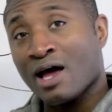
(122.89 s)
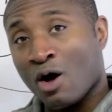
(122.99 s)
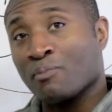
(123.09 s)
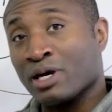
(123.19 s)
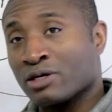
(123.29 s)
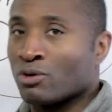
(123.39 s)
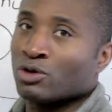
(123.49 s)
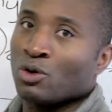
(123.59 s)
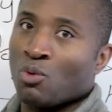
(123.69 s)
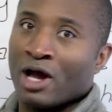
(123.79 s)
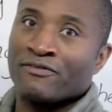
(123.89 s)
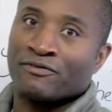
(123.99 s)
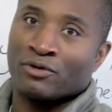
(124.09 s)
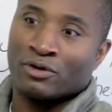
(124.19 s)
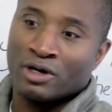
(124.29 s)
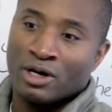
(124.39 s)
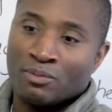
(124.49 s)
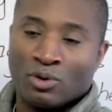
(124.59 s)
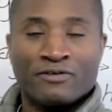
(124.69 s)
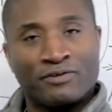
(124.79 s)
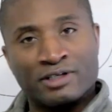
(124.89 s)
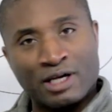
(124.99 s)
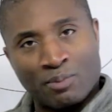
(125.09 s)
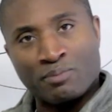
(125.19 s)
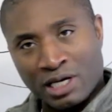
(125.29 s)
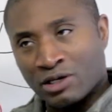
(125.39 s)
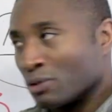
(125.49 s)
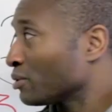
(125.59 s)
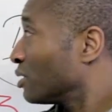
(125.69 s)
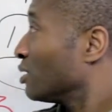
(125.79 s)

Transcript: helped make you, or your wife or boyfriend helped make you.